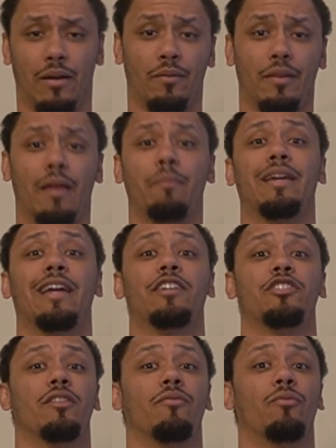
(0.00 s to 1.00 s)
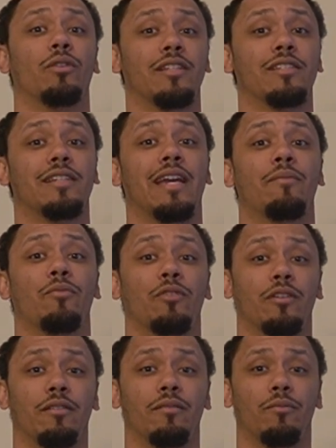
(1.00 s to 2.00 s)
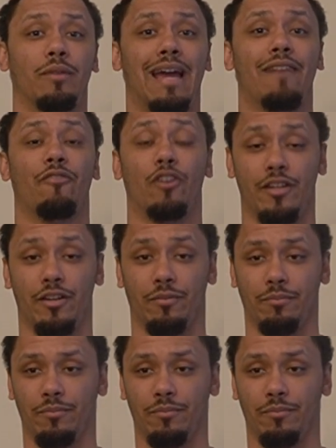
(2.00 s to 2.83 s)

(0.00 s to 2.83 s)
the implications of what this game would have on him.